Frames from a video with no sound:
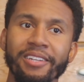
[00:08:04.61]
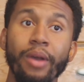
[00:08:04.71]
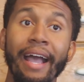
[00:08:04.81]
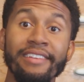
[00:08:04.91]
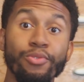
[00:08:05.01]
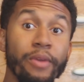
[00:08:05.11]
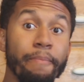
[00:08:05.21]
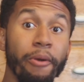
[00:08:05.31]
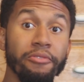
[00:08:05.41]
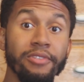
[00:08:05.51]
So as
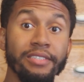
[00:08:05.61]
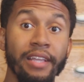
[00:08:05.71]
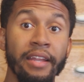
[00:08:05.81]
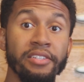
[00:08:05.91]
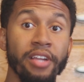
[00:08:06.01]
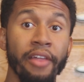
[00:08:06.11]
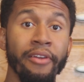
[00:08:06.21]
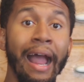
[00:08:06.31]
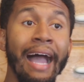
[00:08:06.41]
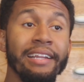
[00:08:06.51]
we both looked at each
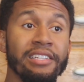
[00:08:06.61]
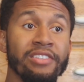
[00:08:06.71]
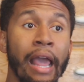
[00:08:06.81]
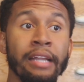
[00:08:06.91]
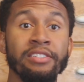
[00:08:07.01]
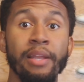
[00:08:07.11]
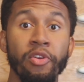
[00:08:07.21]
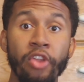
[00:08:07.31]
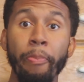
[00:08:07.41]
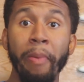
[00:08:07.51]
other, I decided to
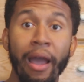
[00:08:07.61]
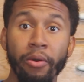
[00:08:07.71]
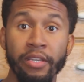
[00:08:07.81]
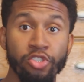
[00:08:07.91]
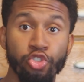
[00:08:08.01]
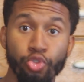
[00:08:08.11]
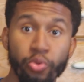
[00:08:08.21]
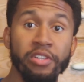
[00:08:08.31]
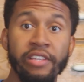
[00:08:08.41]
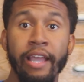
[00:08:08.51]
dip out as
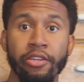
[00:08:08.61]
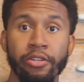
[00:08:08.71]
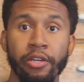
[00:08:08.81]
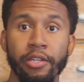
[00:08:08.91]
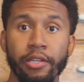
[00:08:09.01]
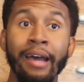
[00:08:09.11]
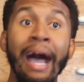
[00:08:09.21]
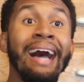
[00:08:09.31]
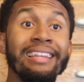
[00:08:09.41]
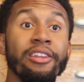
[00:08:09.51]
soon as I could. I
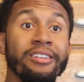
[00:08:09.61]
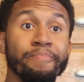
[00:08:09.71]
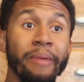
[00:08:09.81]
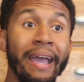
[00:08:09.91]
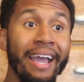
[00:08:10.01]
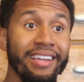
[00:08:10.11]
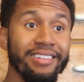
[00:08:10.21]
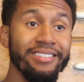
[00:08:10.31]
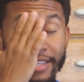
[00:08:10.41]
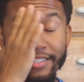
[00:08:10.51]
looked back.
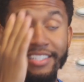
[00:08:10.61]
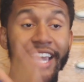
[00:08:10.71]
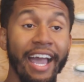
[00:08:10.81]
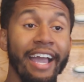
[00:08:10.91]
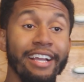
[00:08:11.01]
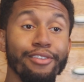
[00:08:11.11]
This guy